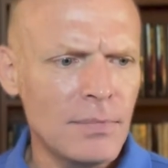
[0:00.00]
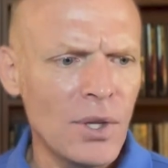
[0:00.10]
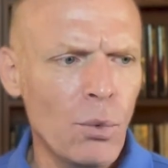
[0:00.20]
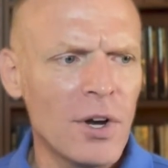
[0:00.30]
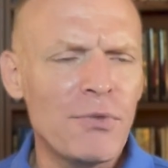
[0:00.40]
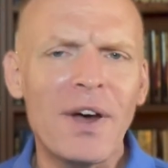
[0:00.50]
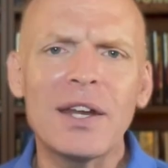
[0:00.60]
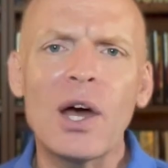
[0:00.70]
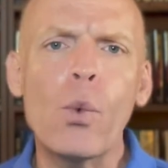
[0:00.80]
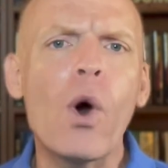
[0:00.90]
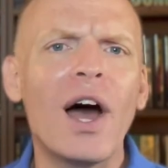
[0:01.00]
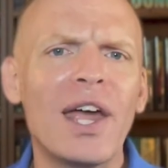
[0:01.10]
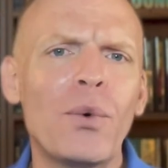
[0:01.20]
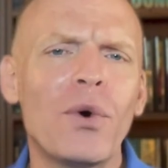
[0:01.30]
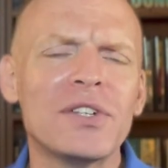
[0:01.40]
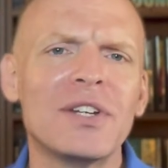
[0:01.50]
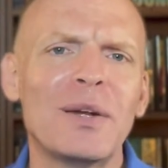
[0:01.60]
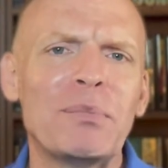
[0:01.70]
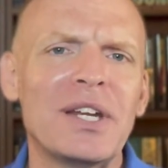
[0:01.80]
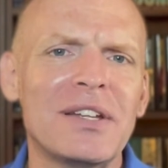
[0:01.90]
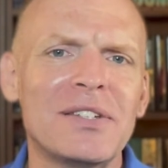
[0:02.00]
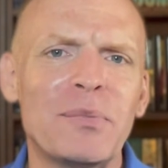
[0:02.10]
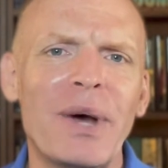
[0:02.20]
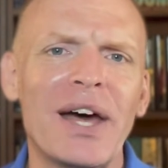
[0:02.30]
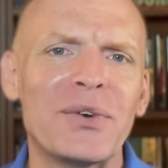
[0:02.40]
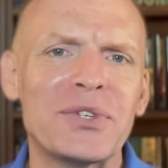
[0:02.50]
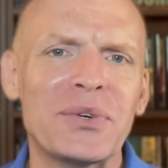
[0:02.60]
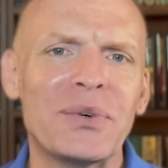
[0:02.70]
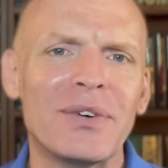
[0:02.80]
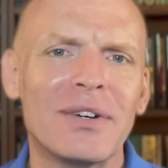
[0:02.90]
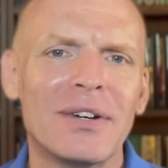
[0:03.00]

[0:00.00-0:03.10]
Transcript: where he found out why he wasn't admitted to battle school.